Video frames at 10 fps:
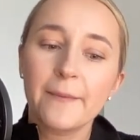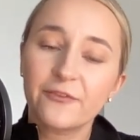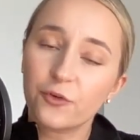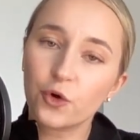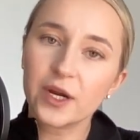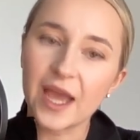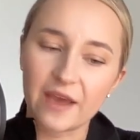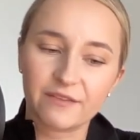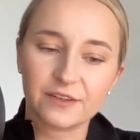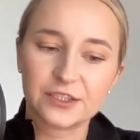for
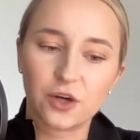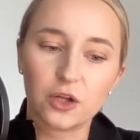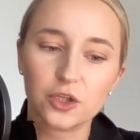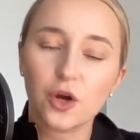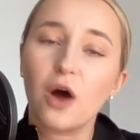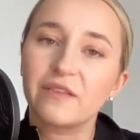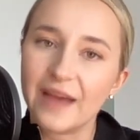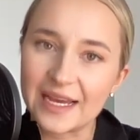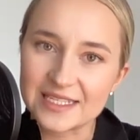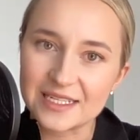every dollar of
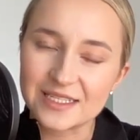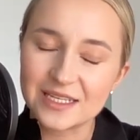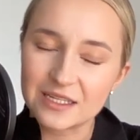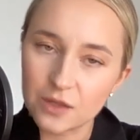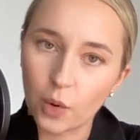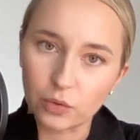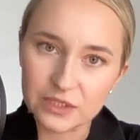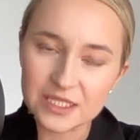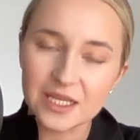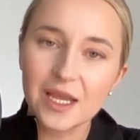assets it
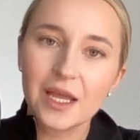owns.